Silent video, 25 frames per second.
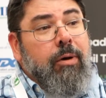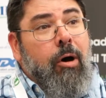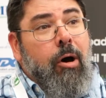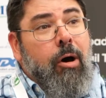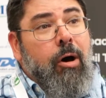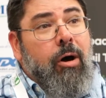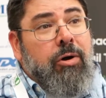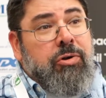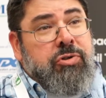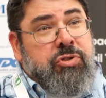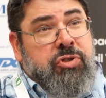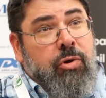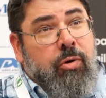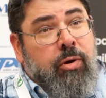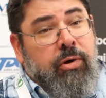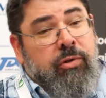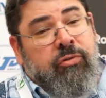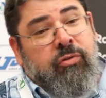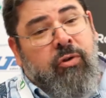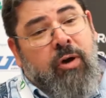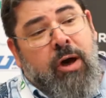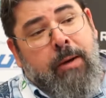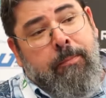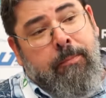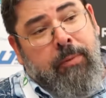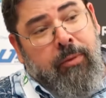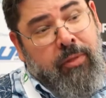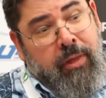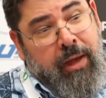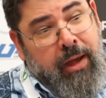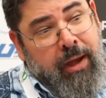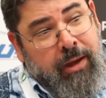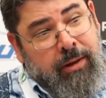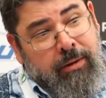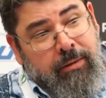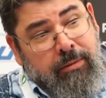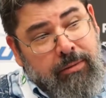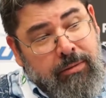Also, on top of
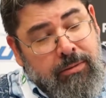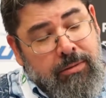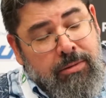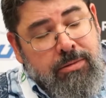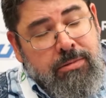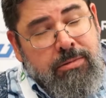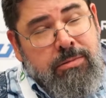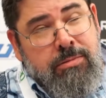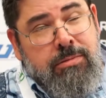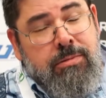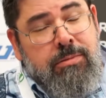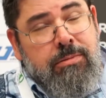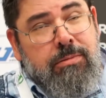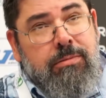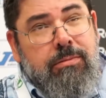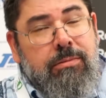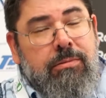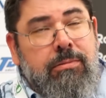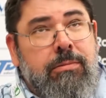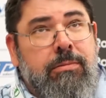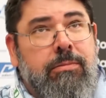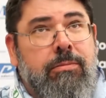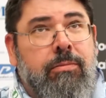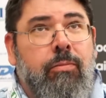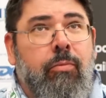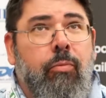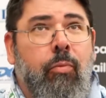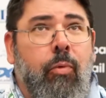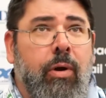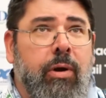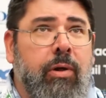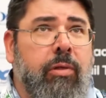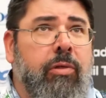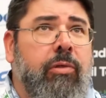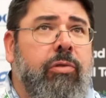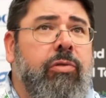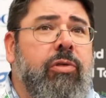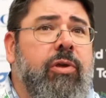that, one
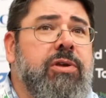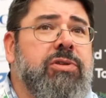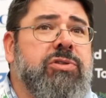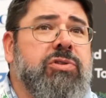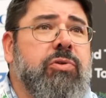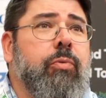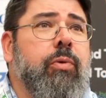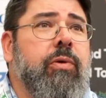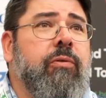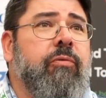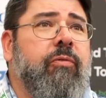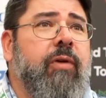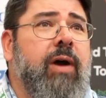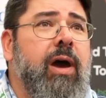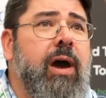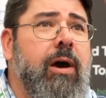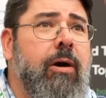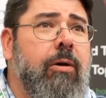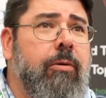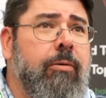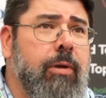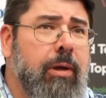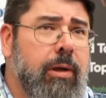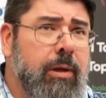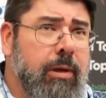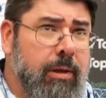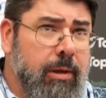of the things that we found